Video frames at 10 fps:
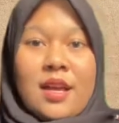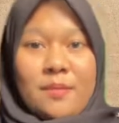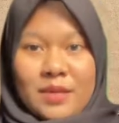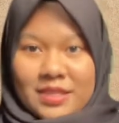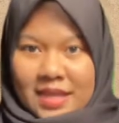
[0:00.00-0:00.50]

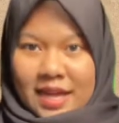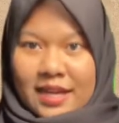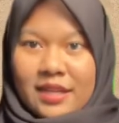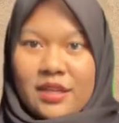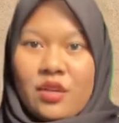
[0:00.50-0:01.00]
Besides,
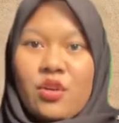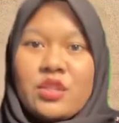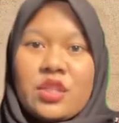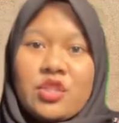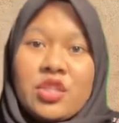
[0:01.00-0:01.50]
the
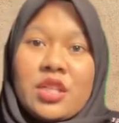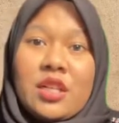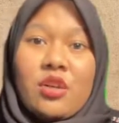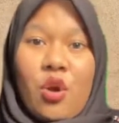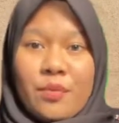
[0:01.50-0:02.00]
Constitutional
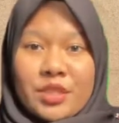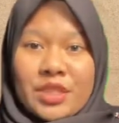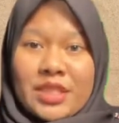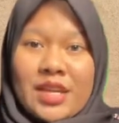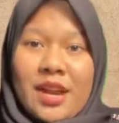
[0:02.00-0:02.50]

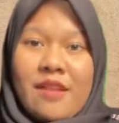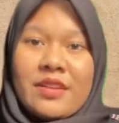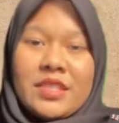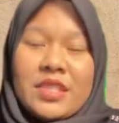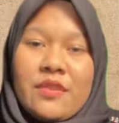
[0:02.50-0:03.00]
Commission had
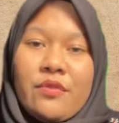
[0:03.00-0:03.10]
received